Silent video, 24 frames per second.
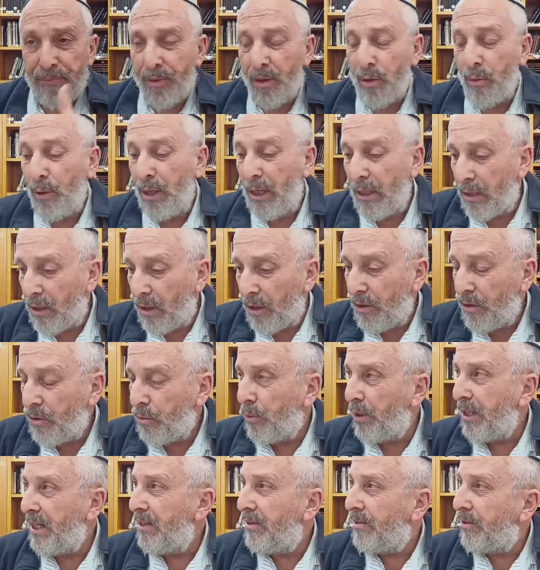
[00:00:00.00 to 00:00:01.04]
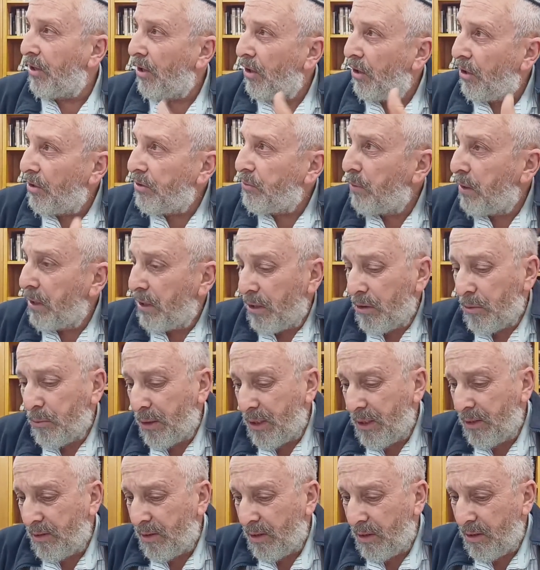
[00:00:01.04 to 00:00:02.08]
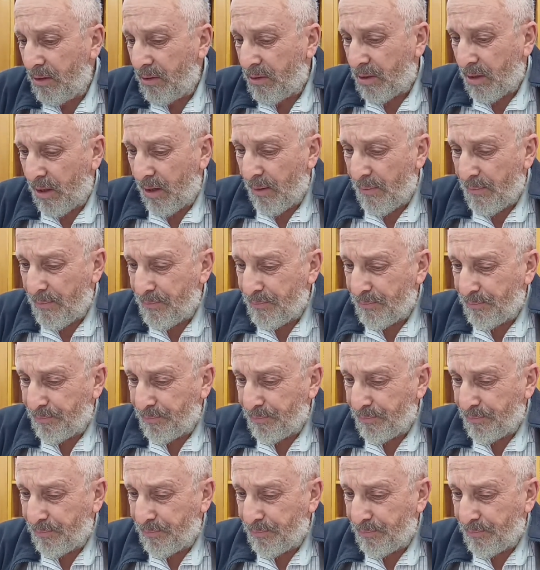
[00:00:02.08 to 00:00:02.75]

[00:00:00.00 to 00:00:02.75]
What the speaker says: We learned what he told. We learned what he didn't tell.